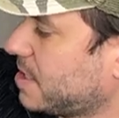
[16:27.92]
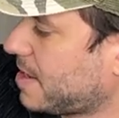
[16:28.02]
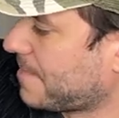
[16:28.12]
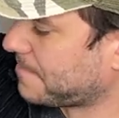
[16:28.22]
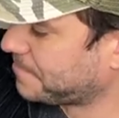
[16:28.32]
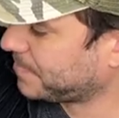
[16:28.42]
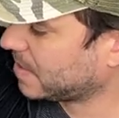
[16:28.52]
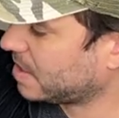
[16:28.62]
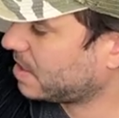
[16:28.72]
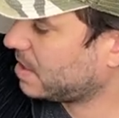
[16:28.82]
Um,
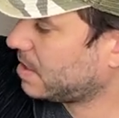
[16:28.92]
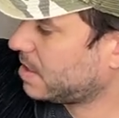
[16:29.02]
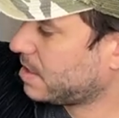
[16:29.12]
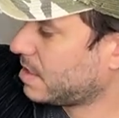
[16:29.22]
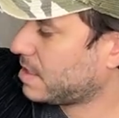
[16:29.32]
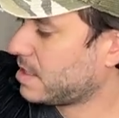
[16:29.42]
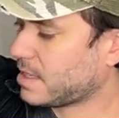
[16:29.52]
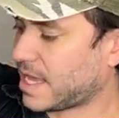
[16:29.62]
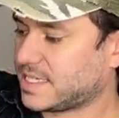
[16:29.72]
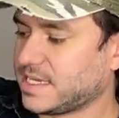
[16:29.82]

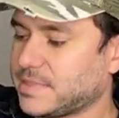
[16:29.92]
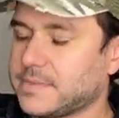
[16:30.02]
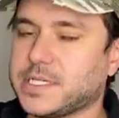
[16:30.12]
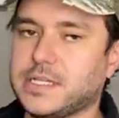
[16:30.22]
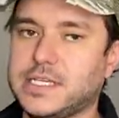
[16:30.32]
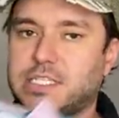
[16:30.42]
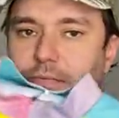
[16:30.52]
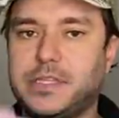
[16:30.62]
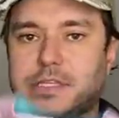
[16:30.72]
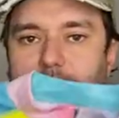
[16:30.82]
like sometimes I'll list them
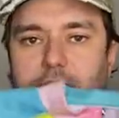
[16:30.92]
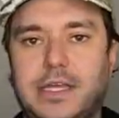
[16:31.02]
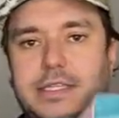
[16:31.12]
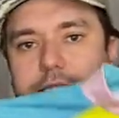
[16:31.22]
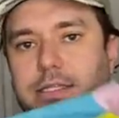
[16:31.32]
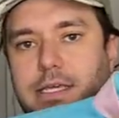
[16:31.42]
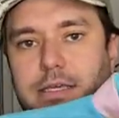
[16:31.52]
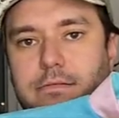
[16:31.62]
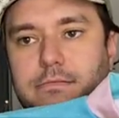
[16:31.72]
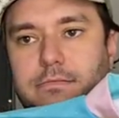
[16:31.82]
and they'll sell
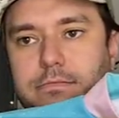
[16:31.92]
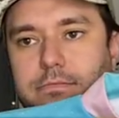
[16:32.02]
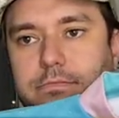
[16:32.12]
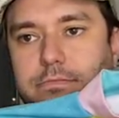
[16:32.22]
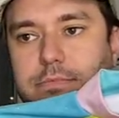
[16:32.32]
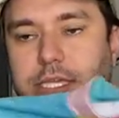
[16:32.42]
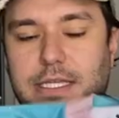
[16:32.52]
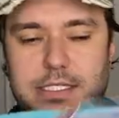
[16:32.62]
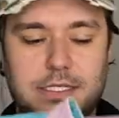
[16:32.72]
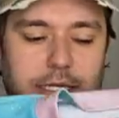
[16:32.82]
instantly, like
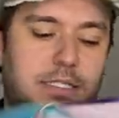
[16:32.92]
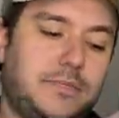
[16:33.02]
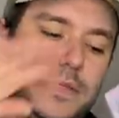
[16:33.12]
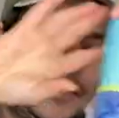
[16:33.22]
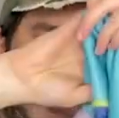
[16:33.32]
instantly, and sometimes